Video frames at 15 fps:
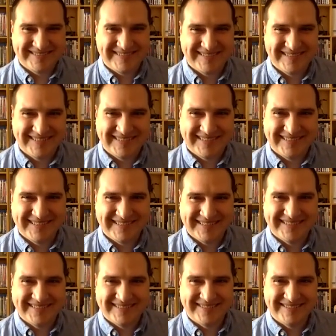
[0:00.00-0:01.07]

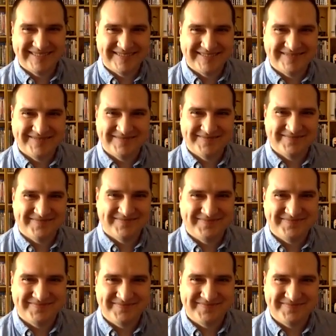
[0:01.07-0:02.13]

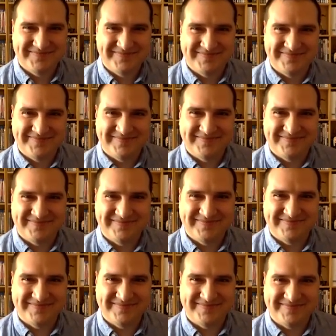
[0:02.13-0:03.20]

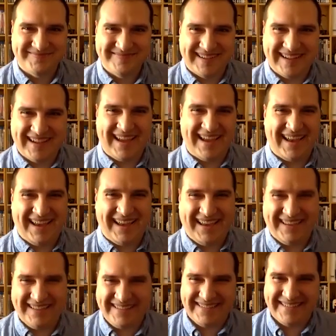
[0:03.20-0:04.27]

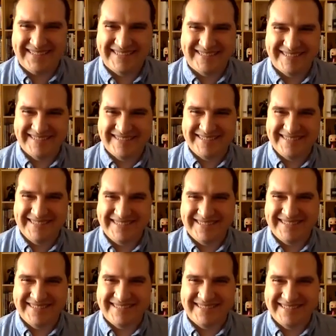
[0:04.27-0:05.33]

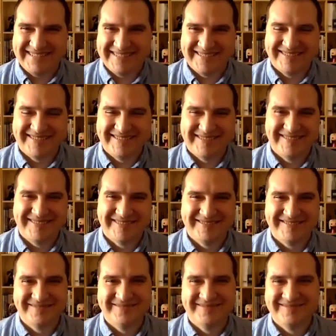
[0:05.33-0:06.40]

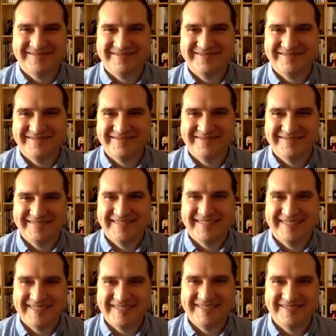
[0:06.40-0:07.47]

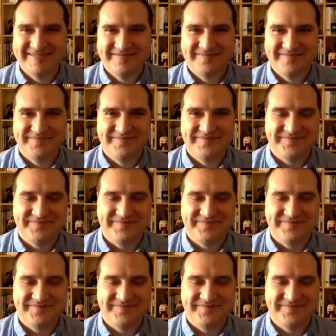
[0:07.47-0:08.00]
(silent)